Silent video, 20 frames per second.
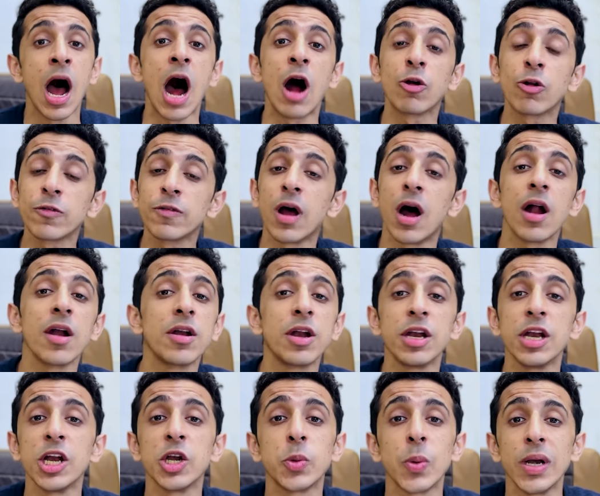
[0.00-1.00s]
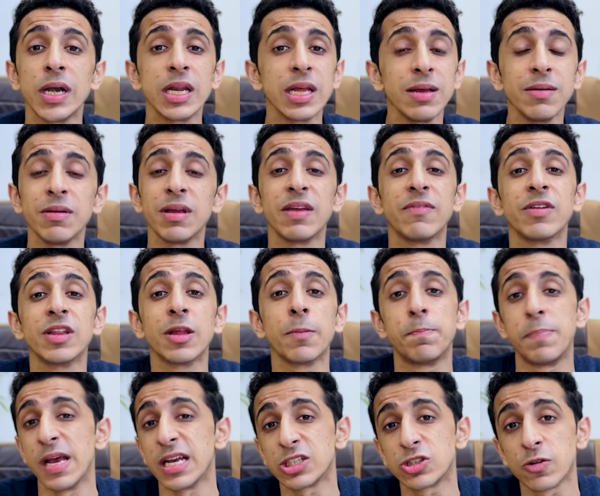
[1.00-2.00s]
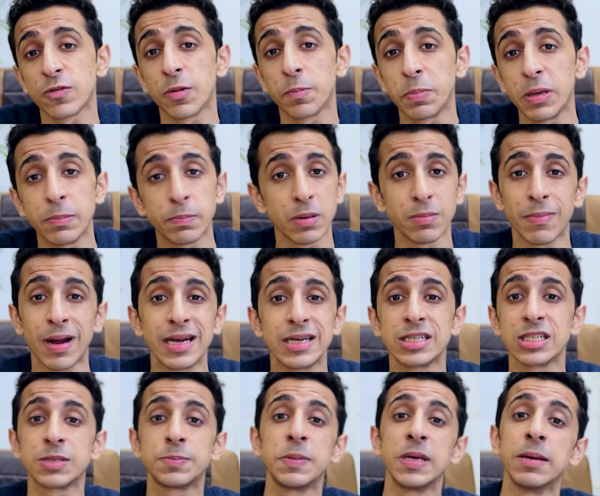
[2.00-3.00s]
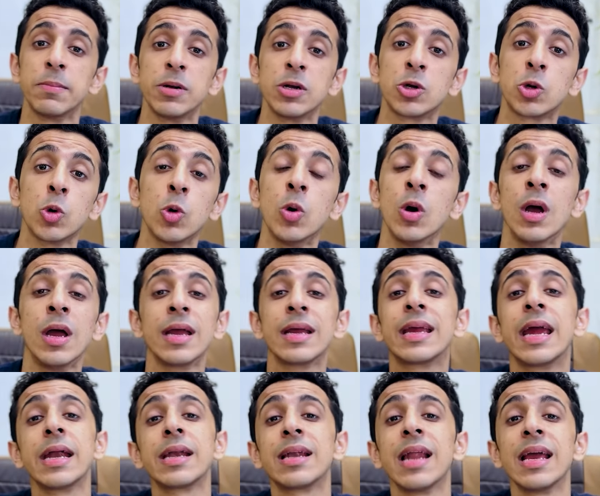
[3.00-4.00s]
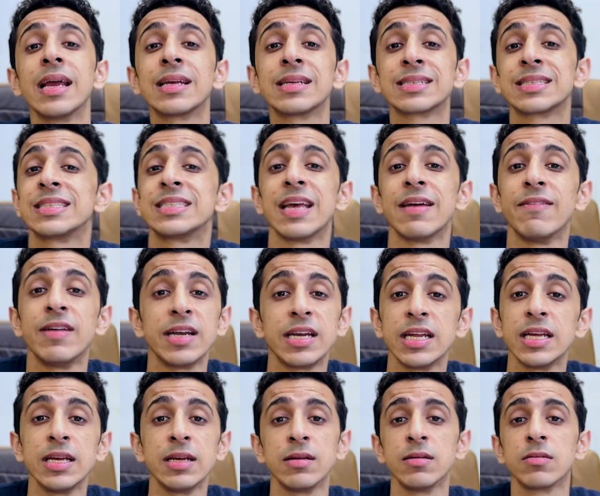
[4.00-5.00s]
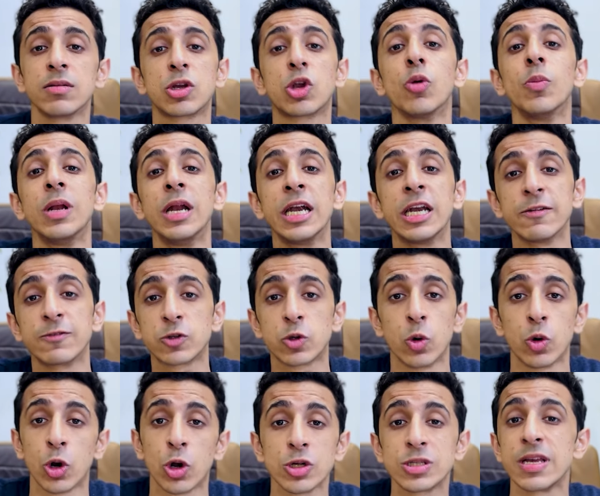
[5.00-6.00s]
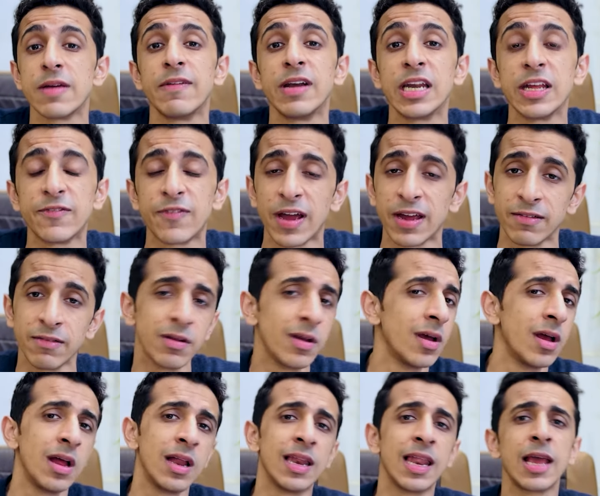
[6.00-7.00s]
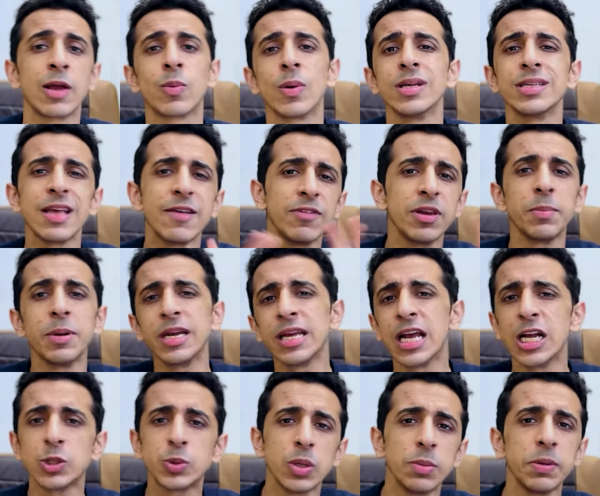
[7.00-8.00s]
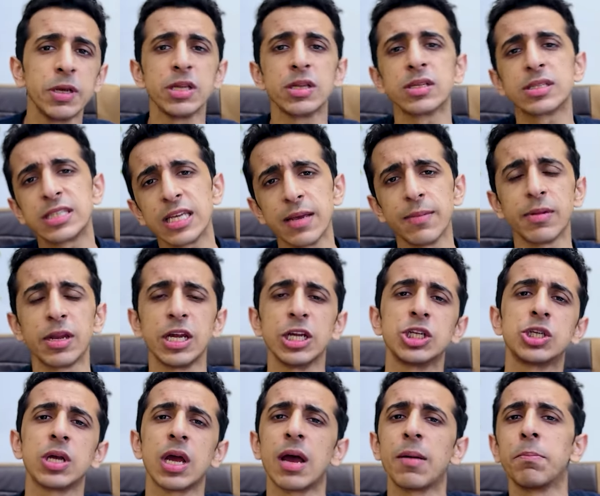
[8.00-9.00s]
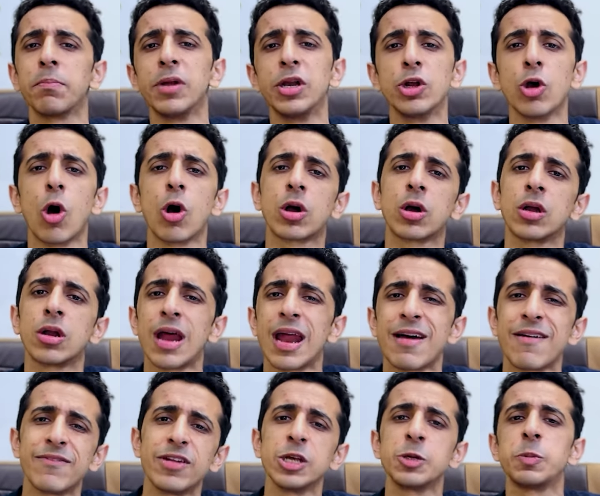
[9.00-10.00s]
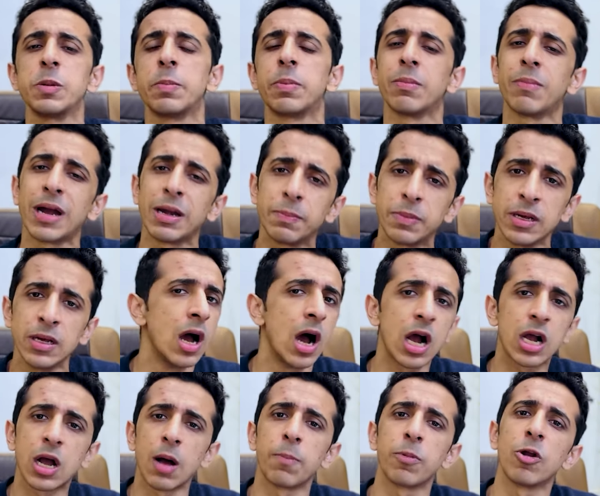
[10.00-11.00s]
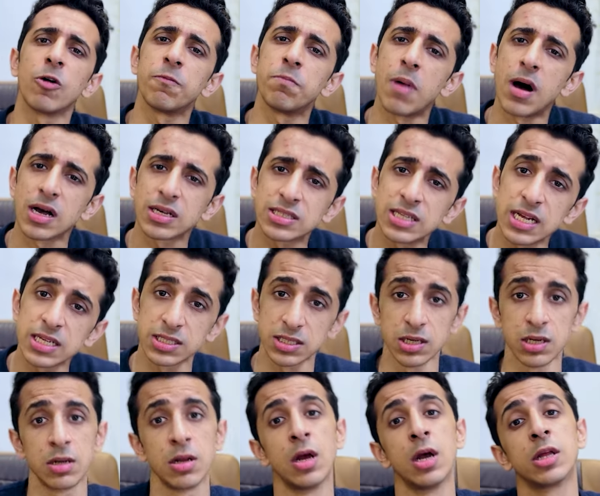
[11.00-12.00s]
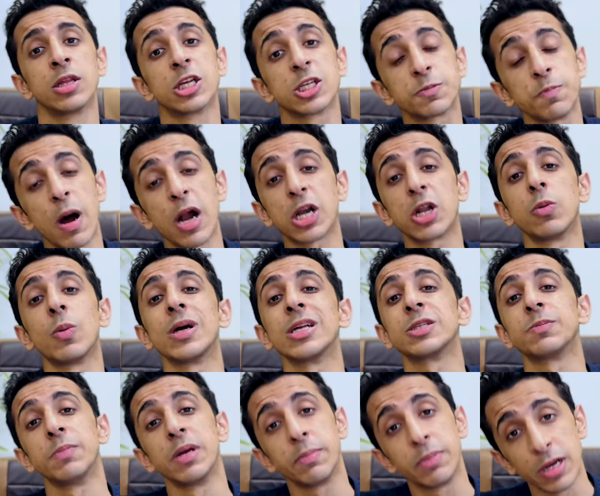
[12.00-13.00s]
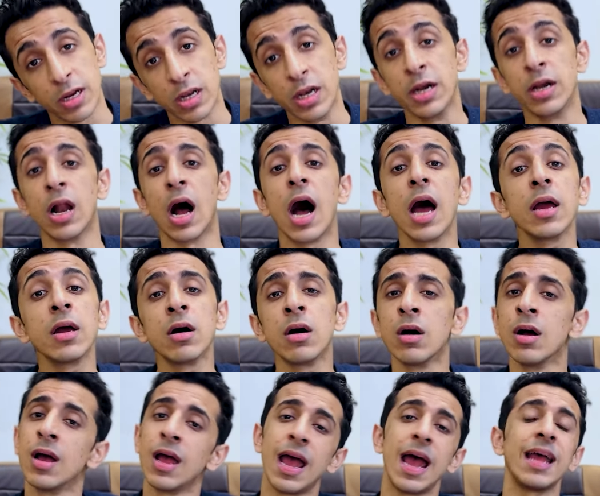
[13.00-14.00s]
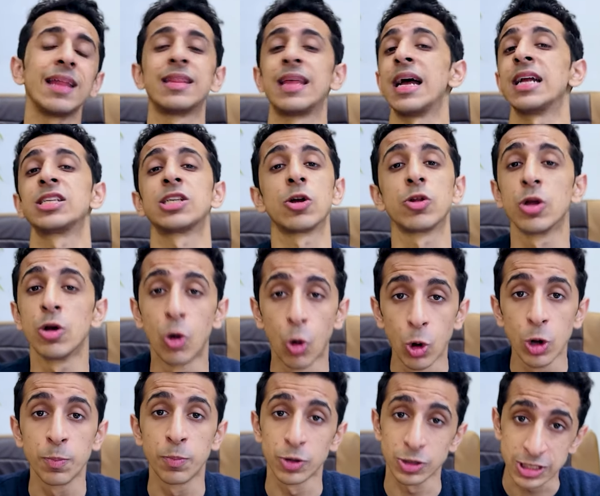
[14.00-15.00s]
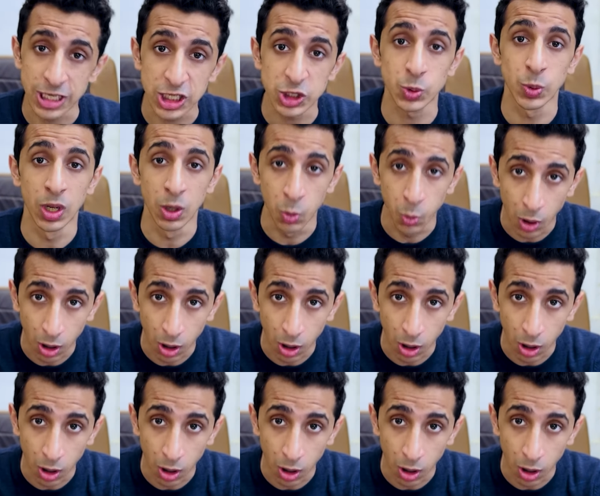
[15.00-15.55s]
out of the 120, even the best of the people might just be able to get like 70 cumulative score or 75. Likewise, everybody else will be in the same range. Mediocre or average people might be a couple of marks lesser. The smarter ones may be a little higher. And that's how the whole process will